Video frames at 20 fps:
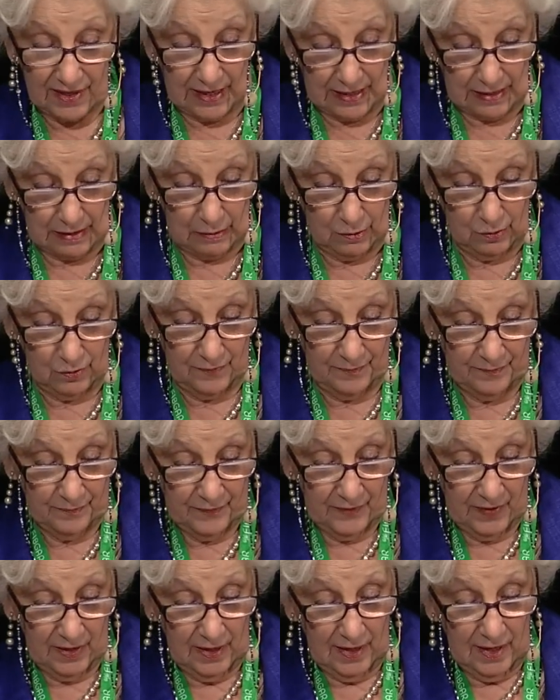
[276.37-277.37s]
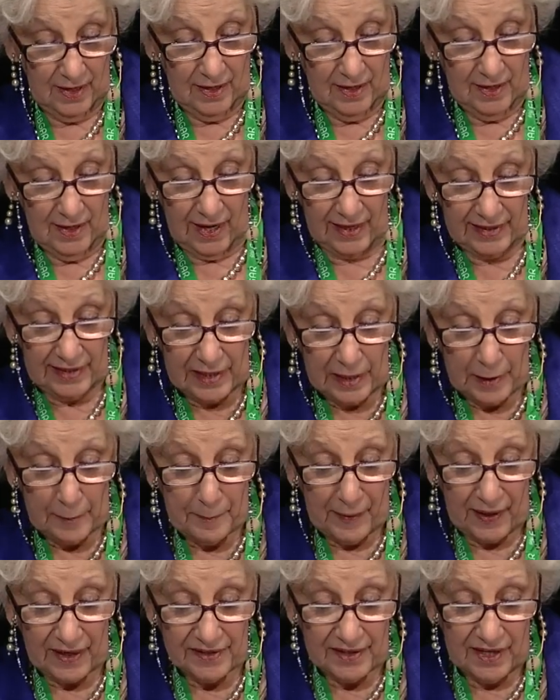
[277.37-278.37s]
that the state should be
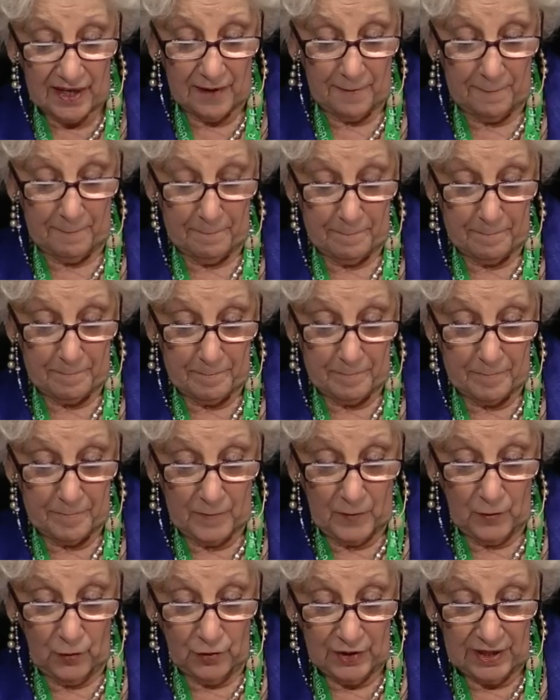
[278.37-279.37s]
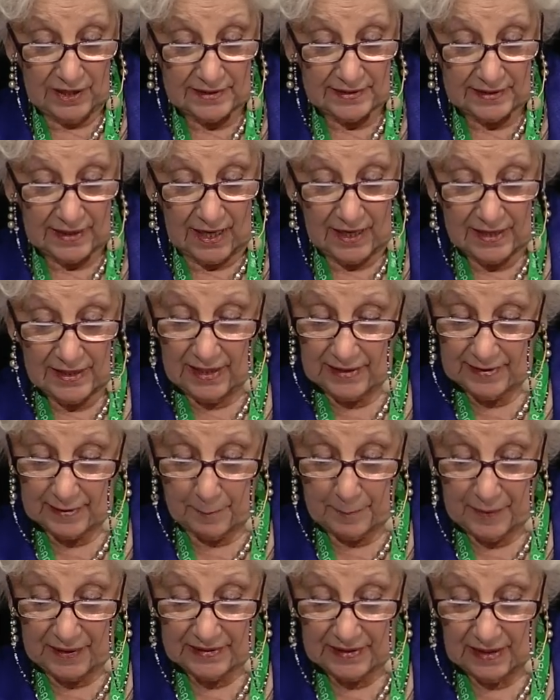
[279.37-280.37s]
always be aware of. Here
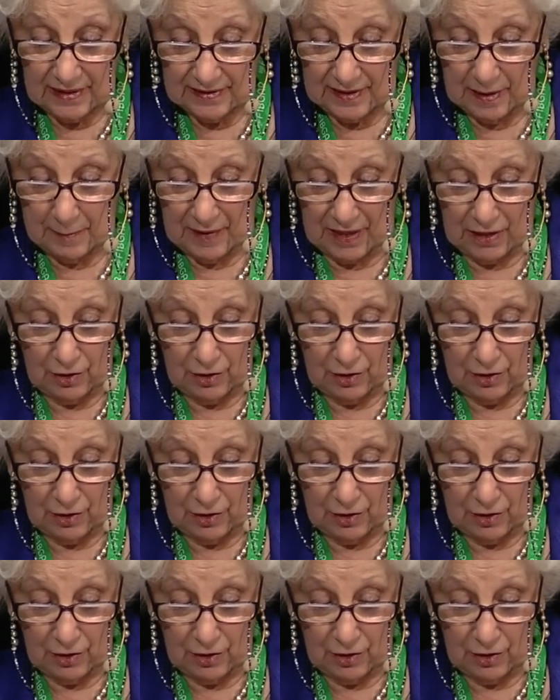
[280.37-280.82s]
in Spain,